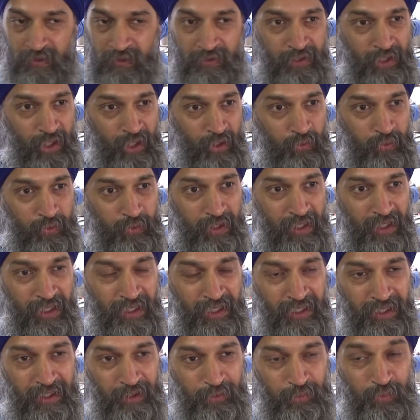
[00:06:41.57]
No,
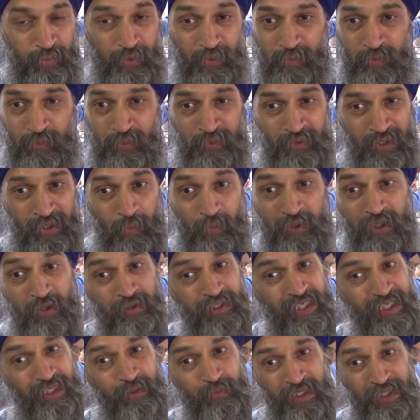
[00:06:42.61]
we don't
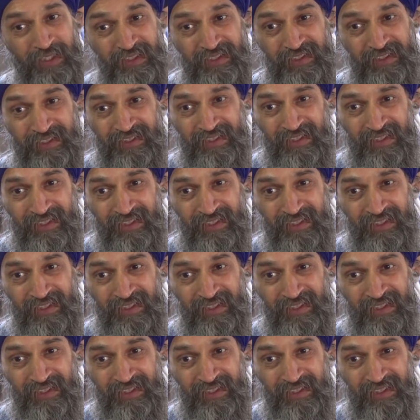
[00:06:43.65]
take a wage.